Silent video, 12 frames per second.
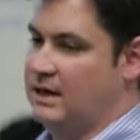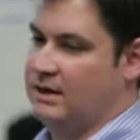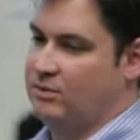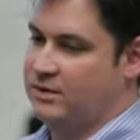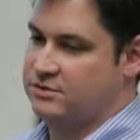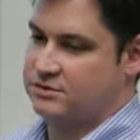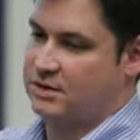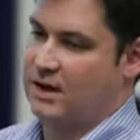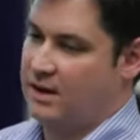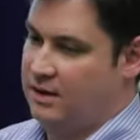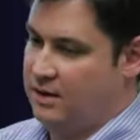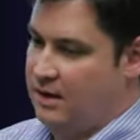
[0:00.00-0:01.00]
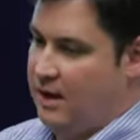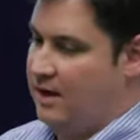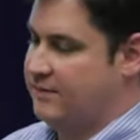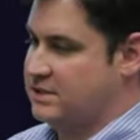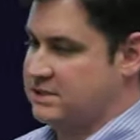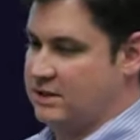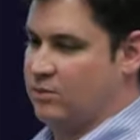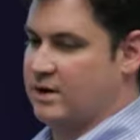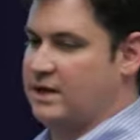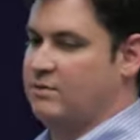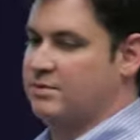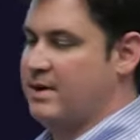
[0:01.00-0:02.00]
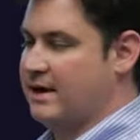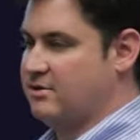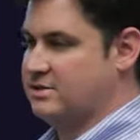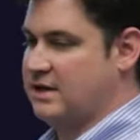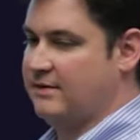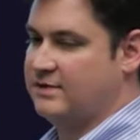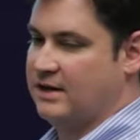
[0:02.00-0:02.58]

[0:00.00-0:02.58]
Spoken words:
We use, obviously, working with Microsoft